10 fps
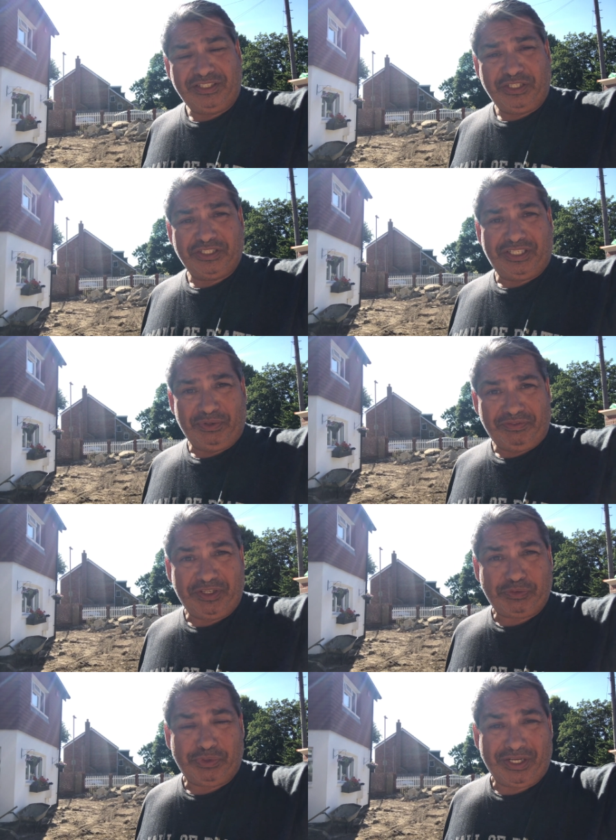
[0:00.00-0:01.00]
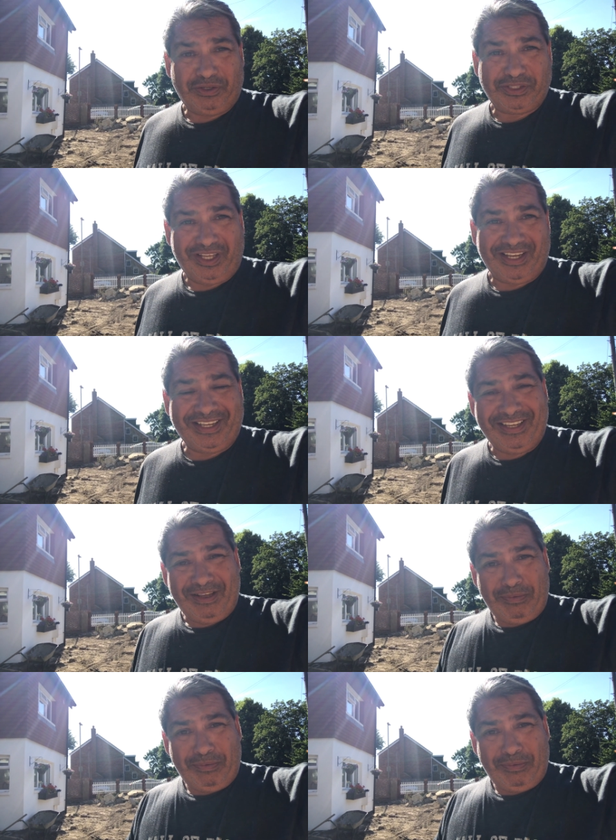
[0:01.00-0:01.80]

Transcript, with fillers: so you can see what the finished product looks like.